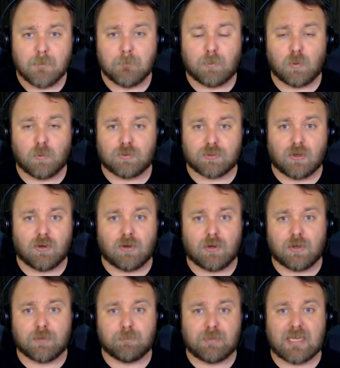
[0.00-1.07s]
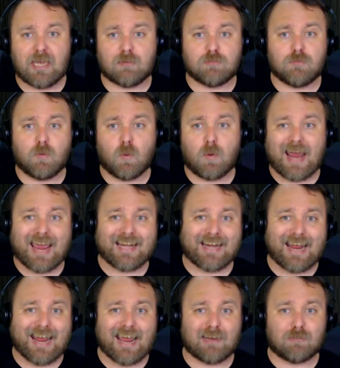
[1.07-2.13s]
both on PS4
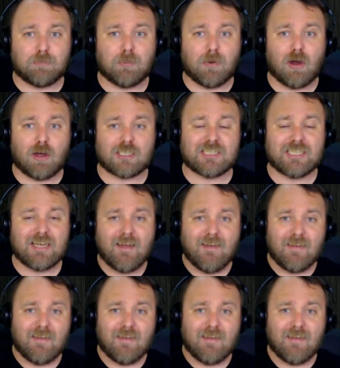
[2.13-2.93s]
and Xbox.